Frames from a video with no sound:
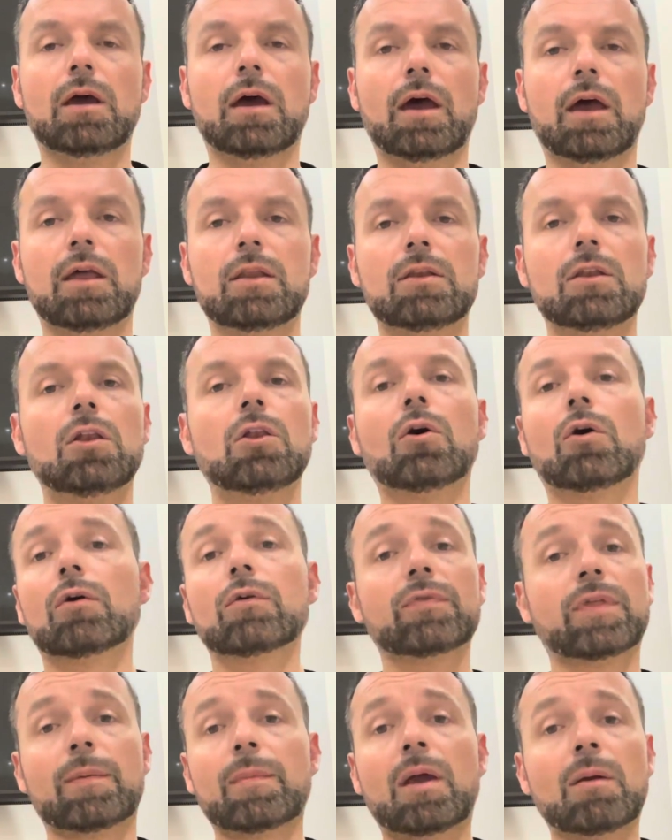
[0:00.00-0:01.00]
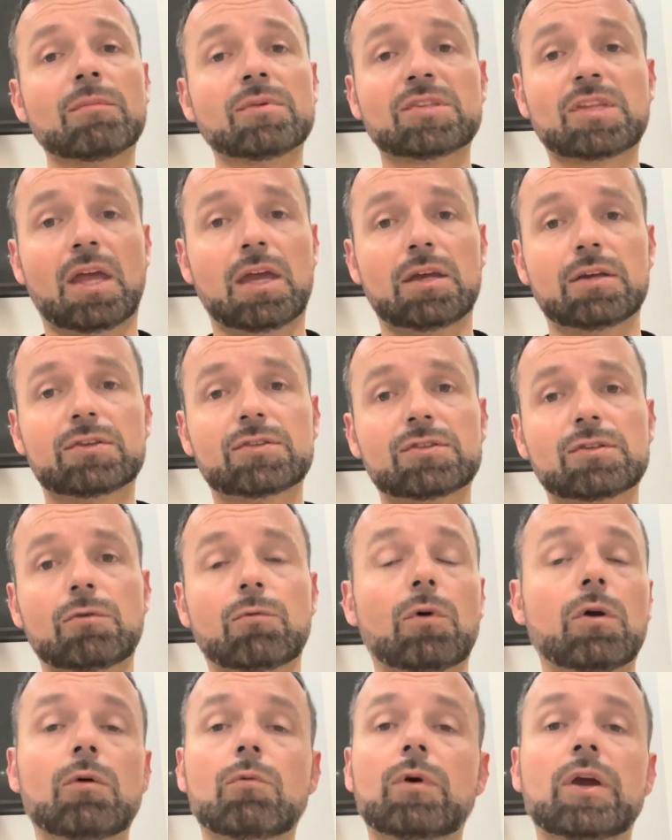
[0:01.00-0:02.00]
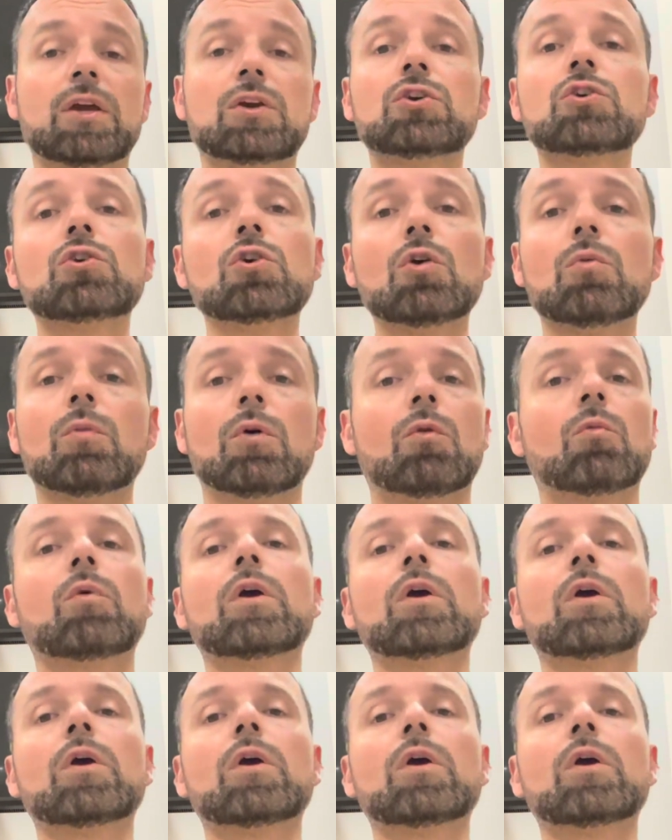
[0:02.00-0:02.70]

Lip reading: And look, they make mistakes. We're human.